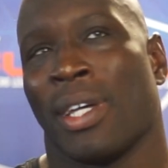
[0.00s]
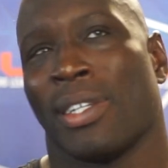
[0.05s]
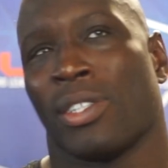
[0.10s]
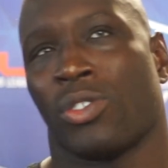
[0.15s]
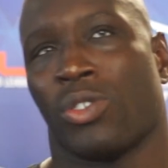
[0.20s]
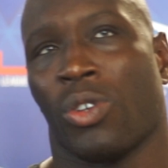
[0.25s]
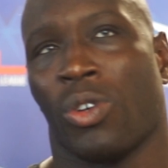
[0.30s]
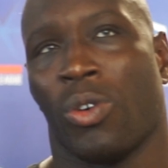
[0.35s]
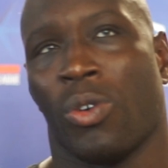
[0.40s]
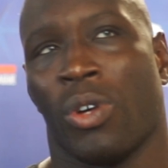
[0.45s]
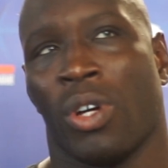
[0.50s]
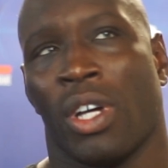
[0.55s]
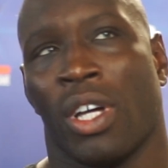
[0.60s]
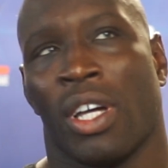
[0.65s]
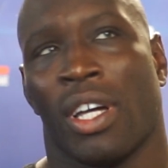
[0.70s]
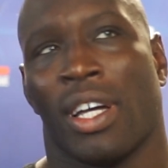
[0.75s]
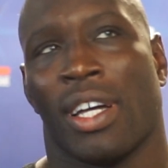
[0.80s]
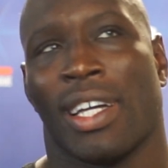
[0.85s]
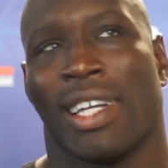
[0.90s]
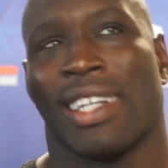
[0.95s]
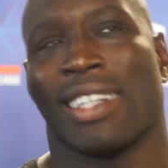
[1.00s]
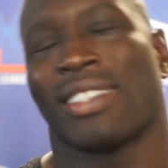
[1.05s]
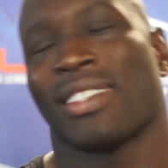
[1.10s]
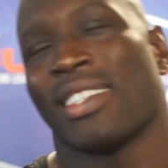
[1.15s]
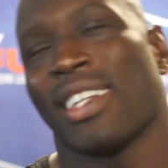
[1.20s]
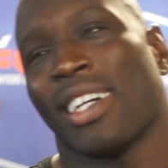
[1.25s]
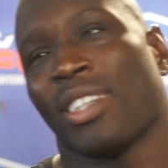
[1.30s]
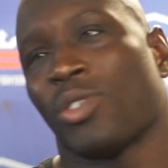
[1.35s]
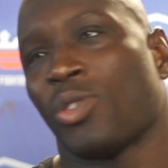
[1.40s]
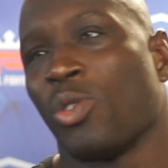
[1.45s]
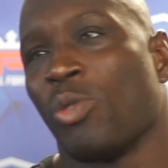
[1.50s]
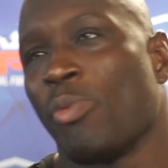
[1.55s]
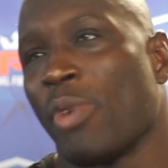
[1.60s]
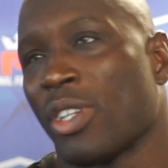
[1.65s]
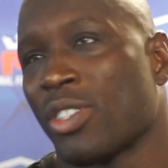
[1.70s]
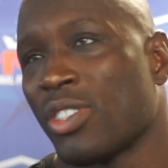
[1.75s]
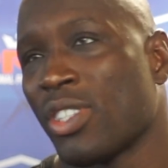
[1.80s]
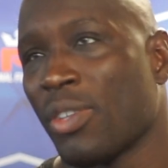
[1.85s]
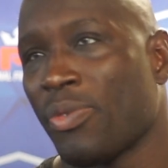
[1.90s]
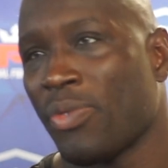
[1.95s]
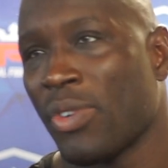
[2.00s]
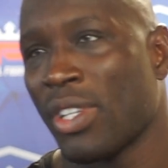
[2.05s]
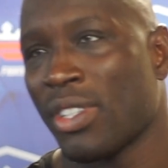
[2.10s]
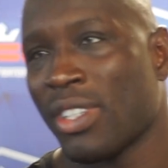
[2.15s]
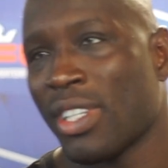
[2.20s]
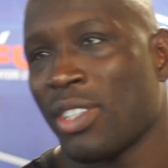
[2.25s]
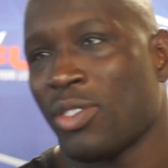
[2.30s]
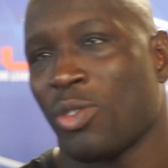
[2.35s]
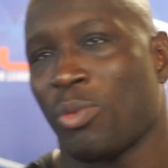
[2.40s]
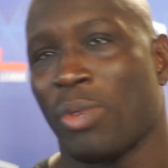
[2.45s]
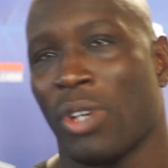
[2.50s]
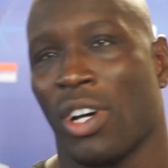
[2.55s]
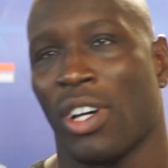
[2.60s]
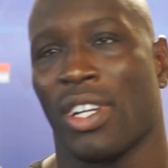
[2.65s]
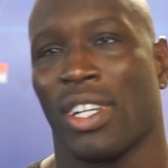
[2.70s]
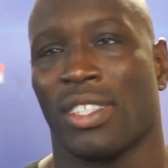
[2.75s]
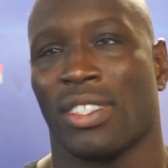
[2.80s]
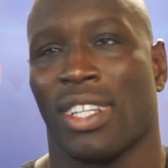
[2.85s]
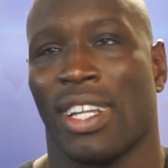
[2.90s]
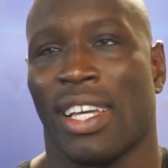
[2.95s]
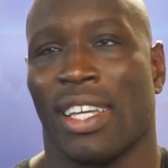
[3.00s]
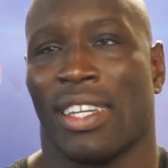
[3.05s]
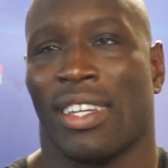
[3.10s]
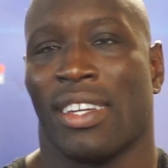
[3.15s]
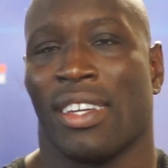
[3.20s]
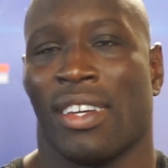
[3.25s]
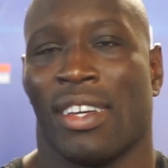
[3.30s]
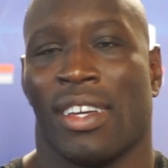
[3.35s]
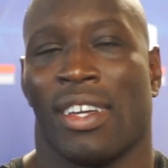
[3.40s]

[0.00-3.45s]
So uh, it's not too much different. And to be honest, like